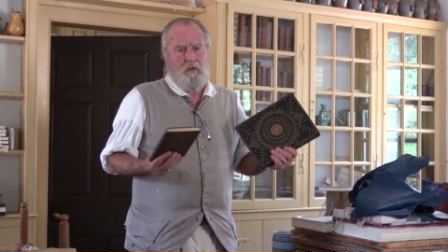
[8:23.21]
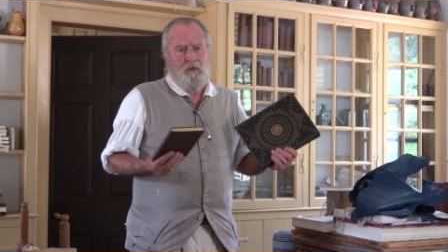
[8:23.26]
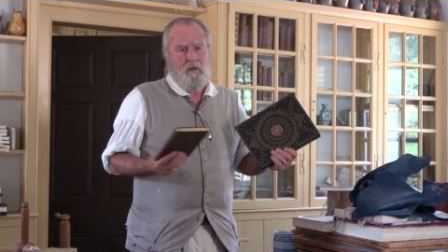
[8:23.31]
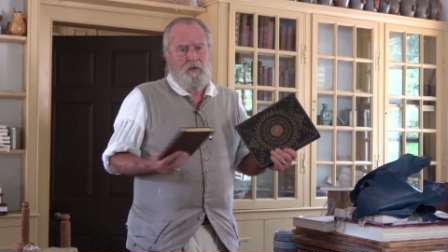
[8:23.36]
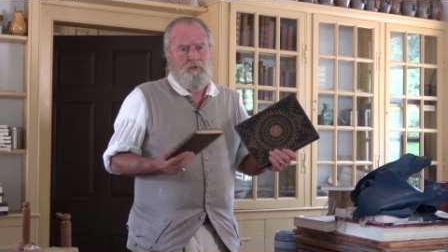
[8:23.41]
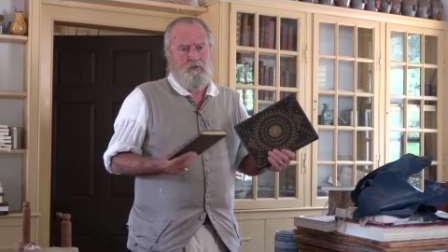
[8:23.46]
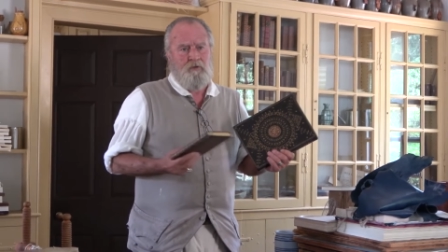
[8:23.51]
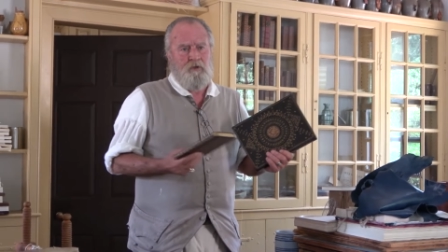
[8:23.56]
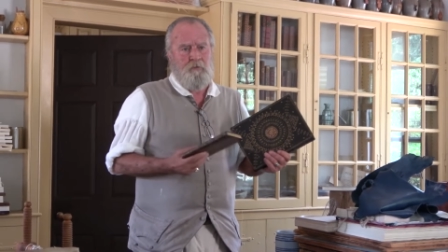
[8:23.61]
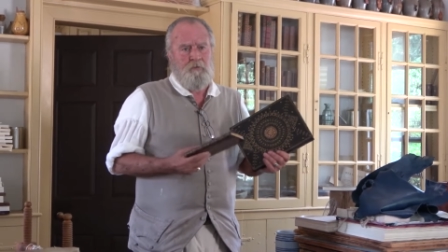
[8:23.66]

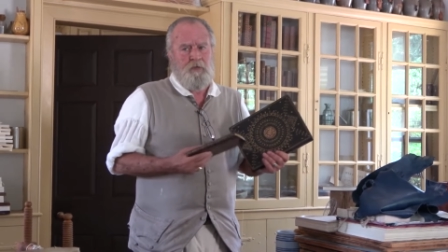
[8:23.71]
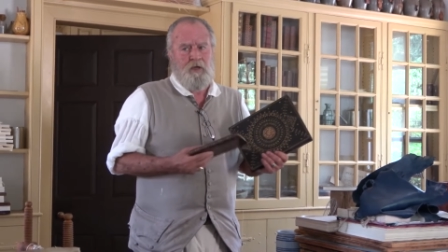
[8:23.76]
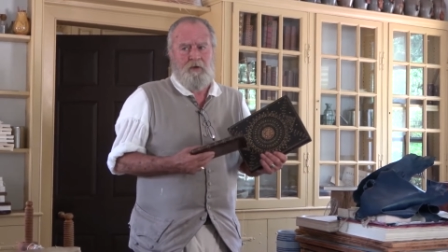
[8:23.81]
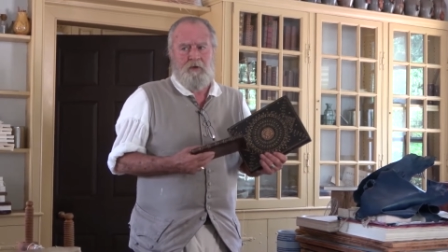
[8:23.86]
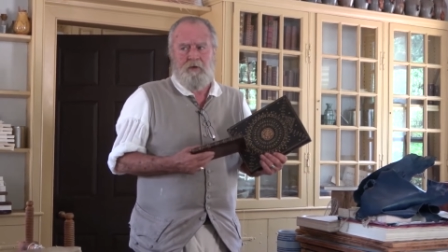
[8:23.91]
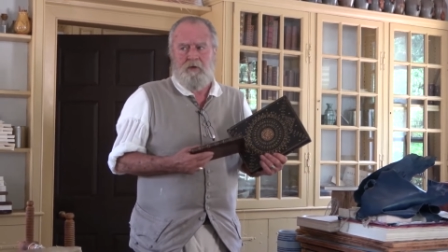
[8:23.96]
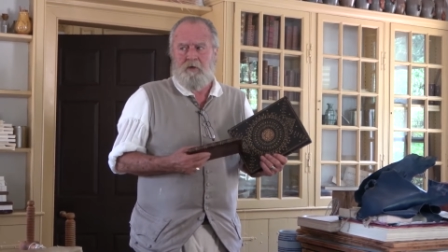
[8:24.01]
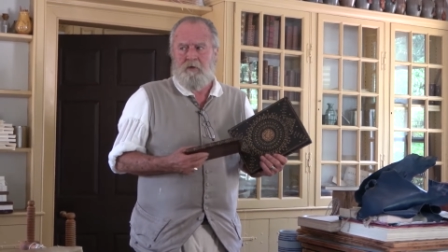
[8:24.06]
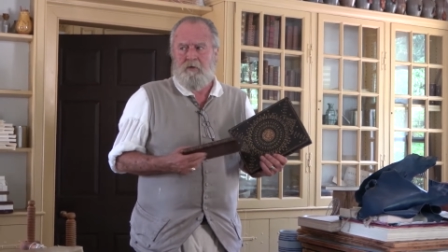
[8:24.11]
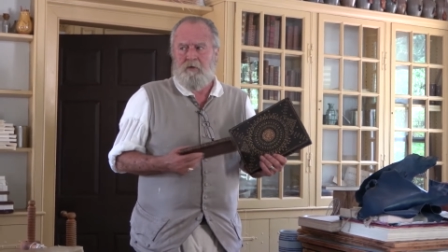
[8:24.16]
and shipped
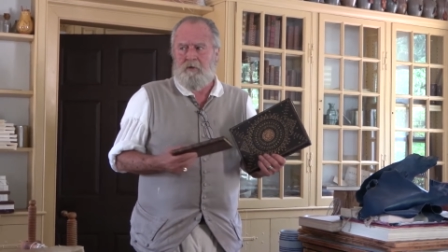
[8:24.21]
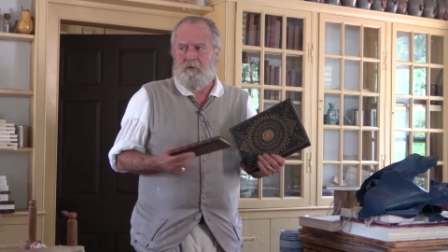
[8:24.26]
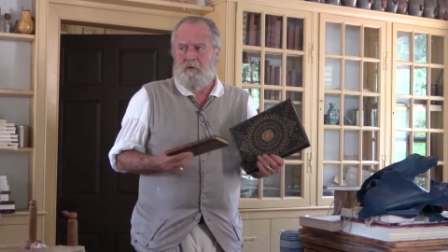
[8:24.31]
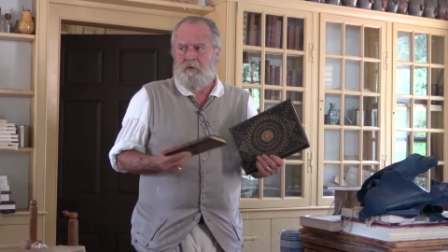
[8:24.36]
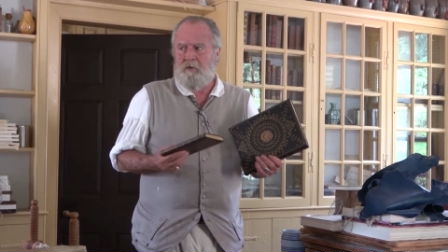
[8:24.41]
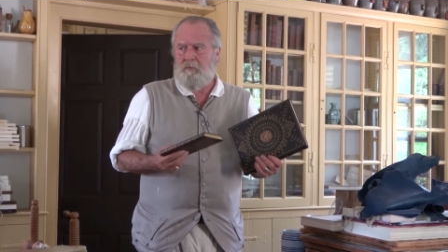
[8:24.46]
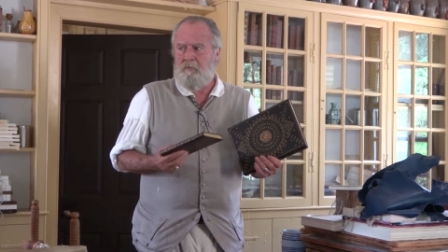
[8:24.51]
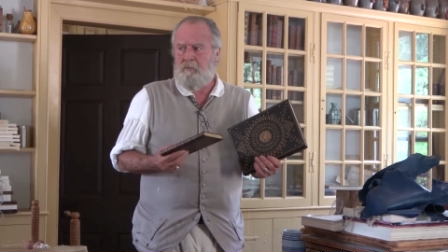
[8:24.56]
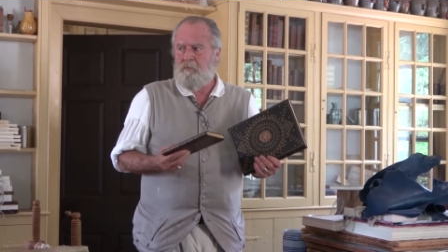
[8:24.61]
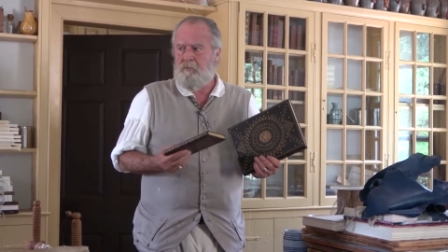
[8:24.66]
down here
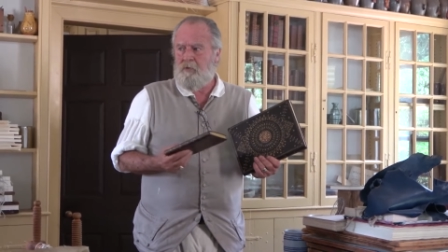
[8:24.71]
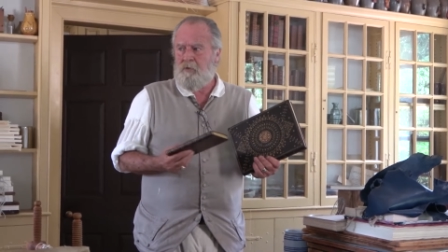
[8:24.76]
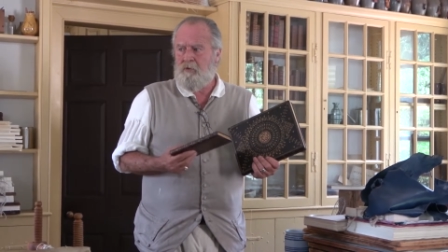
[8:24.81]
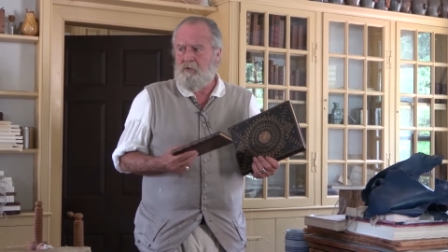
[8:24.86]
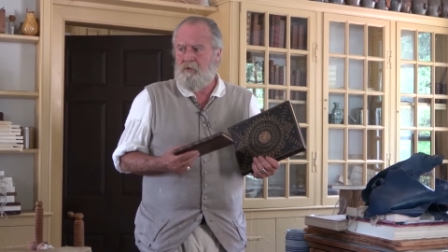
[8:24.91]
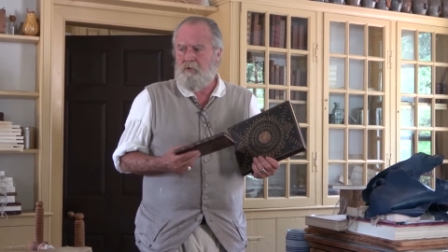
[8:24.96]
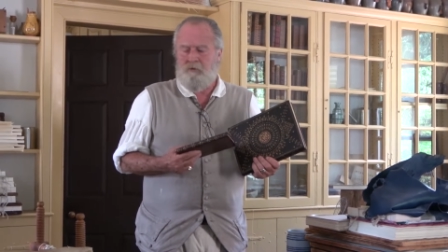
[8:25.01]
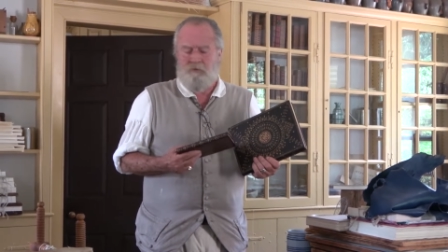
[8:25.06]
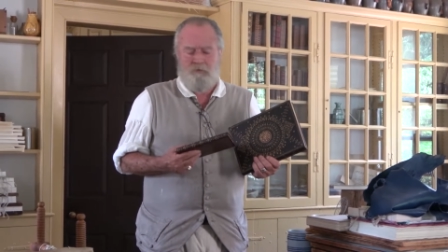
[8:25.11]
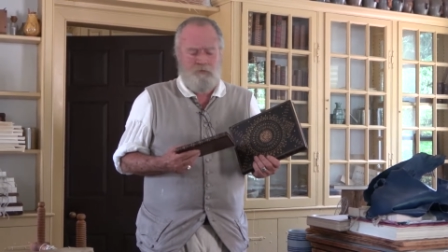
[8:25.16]
and
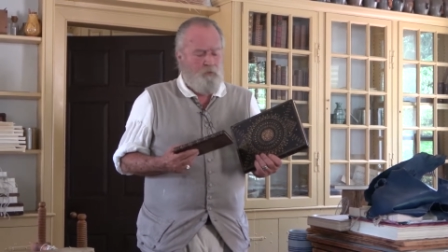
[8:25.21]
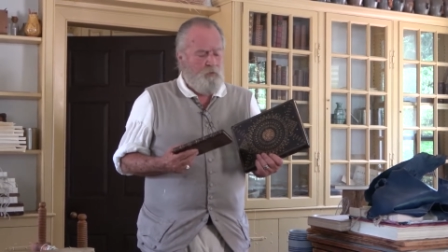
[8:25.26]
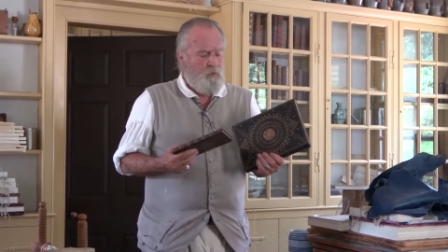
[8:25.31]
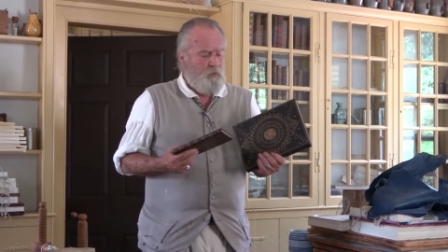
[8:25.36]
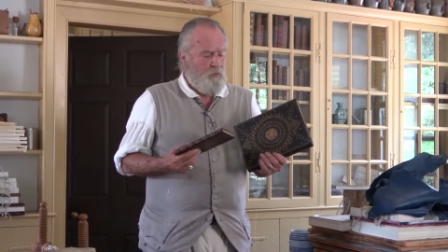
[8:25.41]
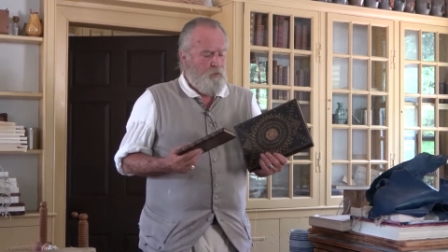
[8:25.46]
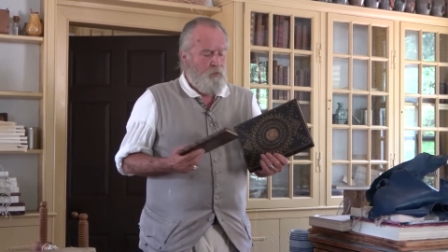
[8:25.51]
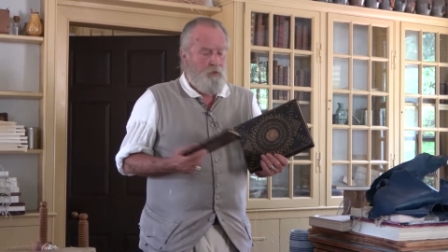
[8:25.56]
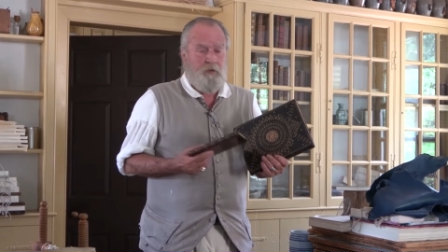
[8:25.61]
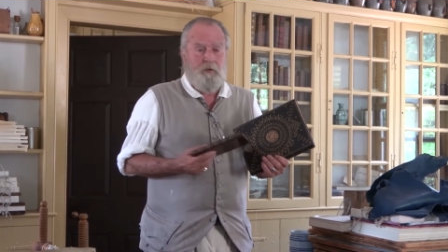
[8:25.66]
produced for
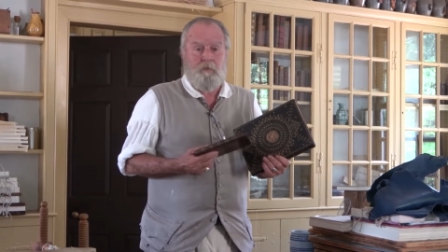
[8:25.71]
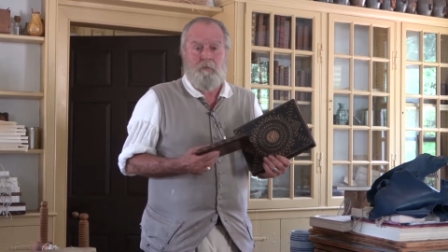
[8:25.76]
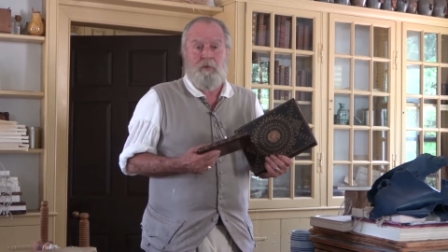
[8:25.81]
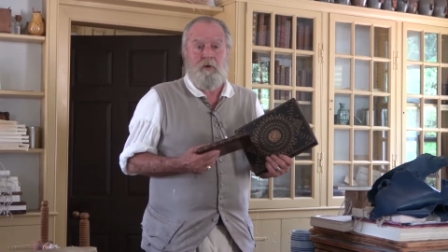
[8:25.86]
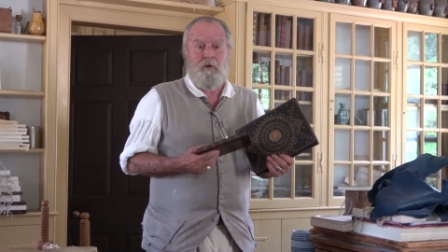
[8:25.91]
William